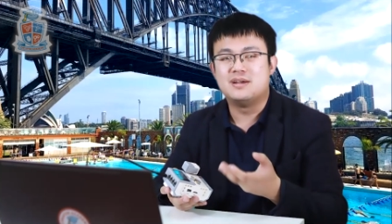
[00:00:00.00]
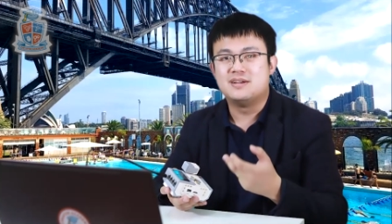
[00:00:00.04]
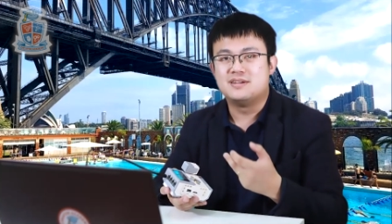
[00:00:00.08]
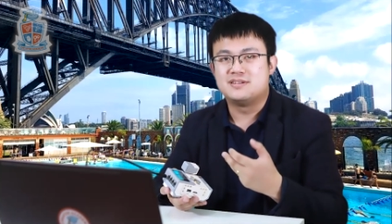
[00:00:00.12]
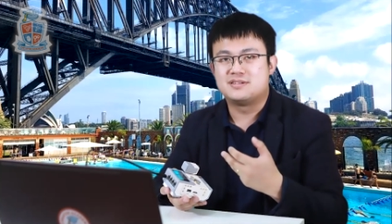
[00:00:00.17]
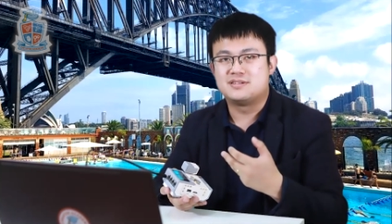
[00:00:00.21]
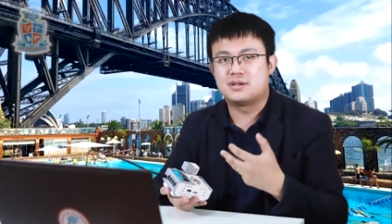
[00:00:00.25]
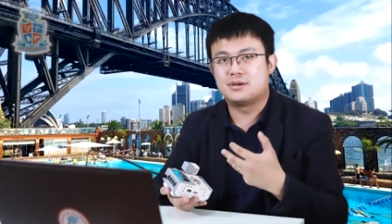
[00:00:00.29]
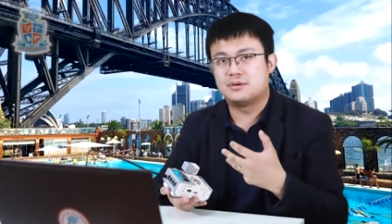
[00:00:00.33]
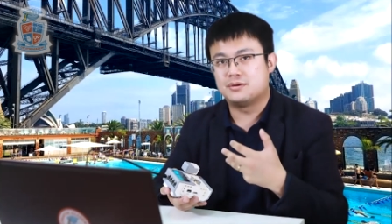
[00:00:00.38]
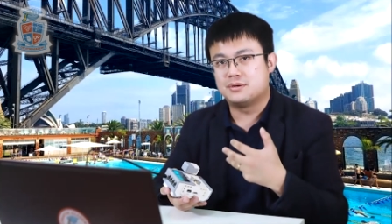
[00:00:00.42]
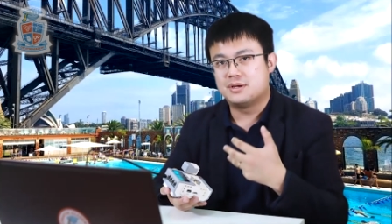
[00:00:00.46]

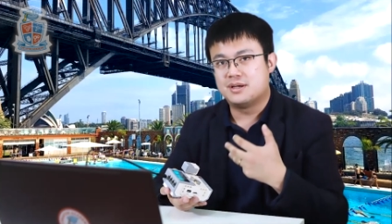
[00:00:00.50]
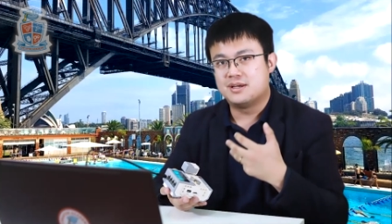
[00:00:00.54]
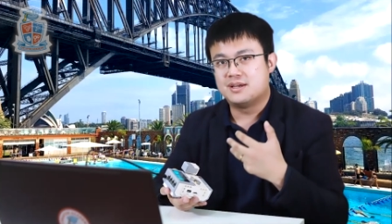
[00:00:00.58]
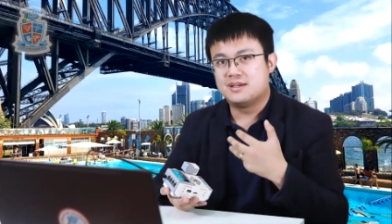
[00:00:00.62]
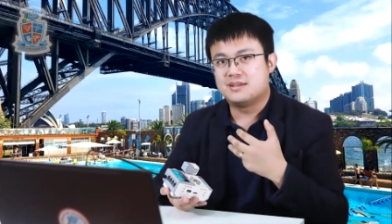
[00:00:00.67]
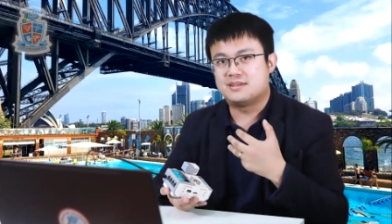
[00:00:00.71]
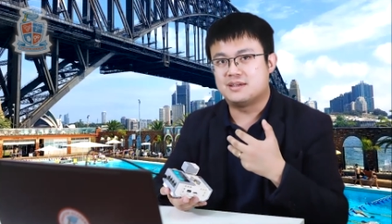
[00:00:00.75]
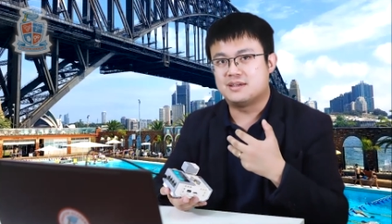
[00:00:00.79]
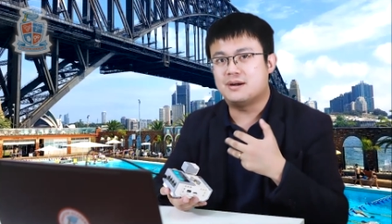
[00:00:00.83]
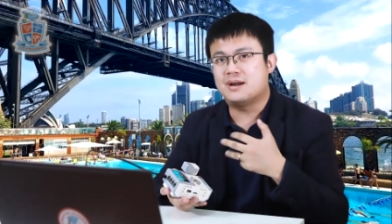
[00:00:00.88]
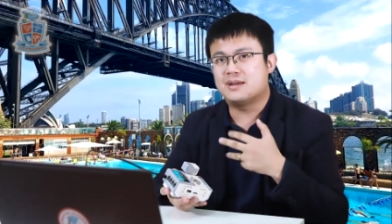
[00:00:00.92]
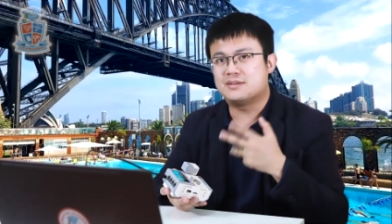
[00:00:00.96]
So
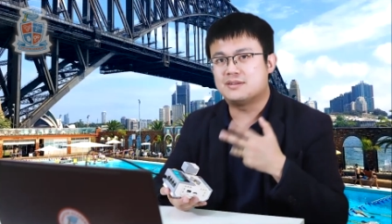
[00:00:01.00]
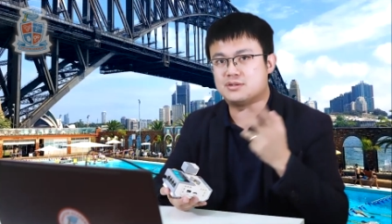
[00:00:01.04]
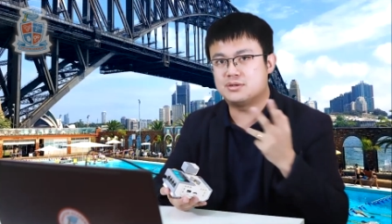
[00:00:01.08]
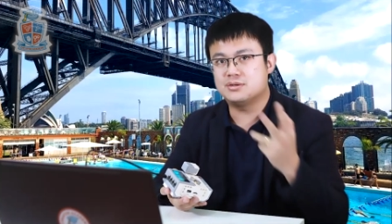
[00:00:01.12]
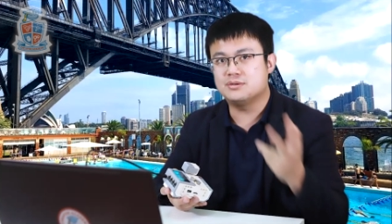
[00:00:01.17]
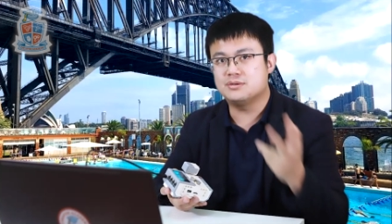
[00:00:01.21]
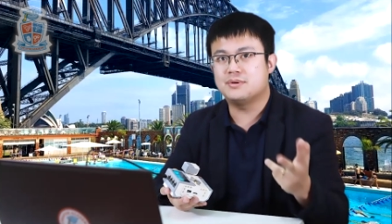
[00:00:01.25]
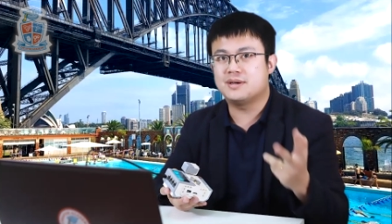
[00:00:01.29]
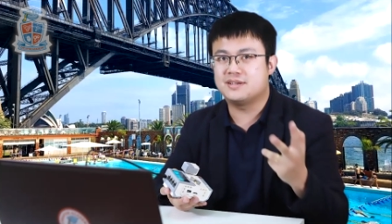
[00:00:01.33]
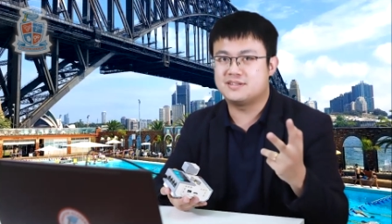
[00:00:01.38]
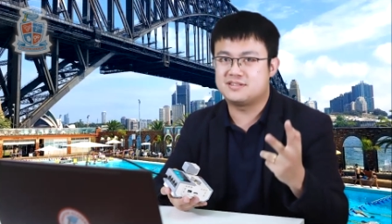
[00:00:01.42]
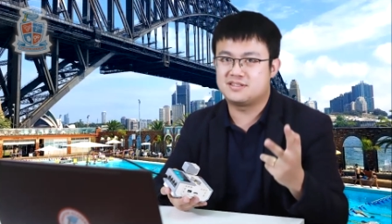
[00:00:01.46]
there are two
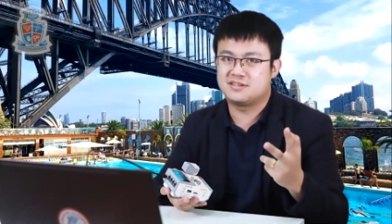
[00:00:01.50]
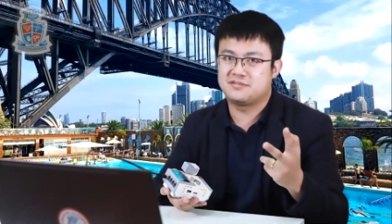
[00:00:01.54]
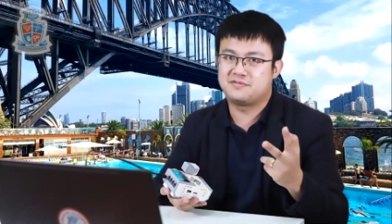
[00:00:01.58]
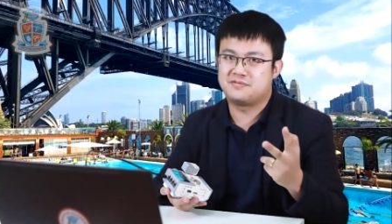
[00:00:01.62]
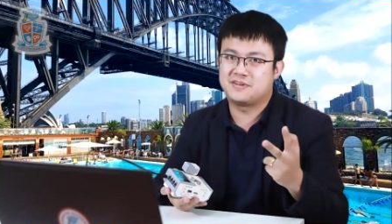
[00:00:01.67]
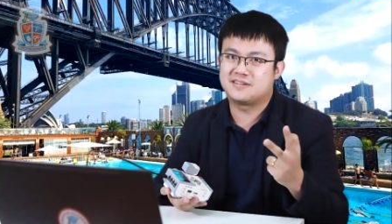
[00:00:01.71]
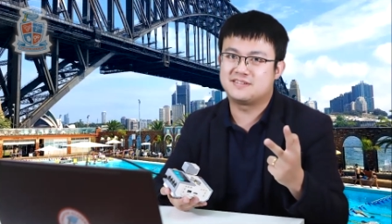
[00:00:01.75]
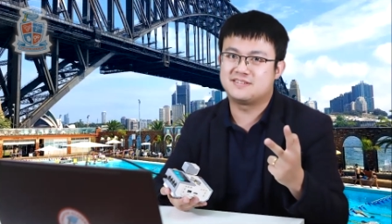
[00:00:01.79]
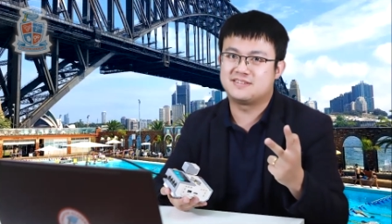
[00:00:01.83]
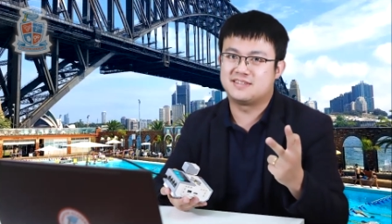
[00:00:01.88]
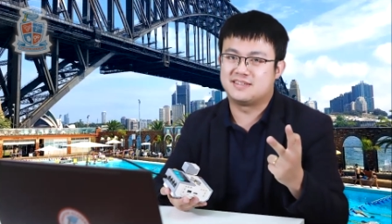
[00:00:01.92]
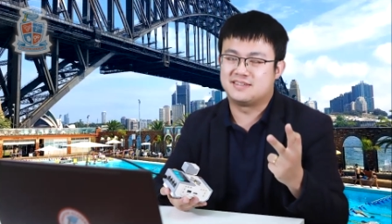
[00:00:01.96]
ways to
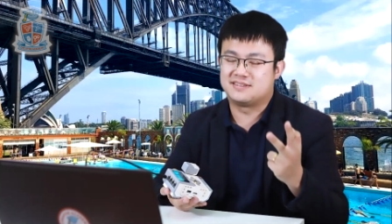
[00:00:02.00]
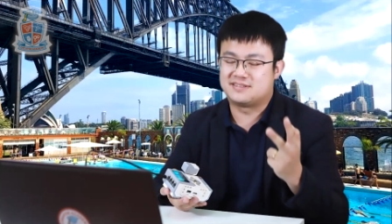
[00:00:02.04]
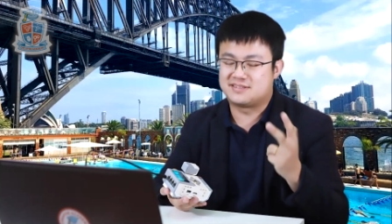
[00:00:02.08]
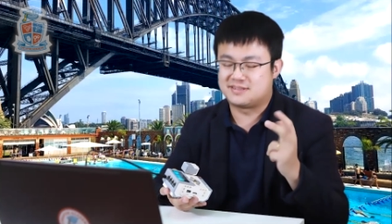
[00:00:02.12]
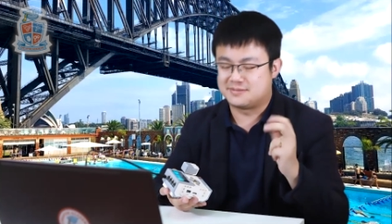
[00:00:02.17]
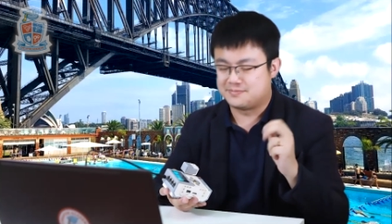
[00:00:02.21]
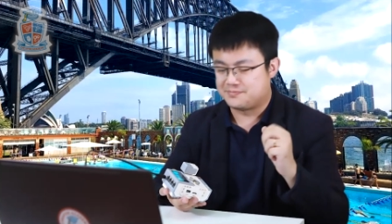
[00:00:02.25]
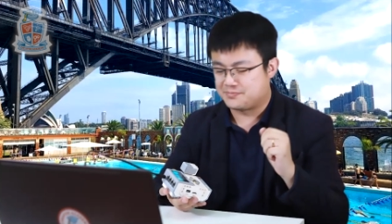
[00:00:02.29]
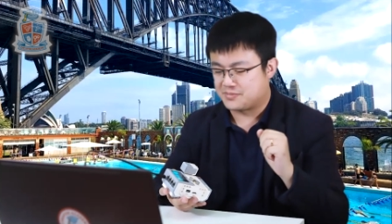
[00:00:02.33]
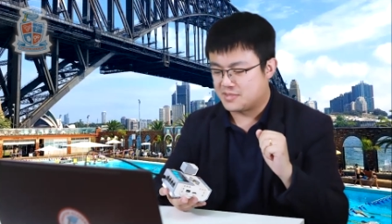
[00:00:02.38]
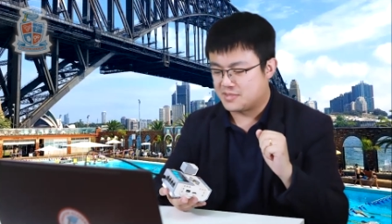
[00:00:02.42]
fix this.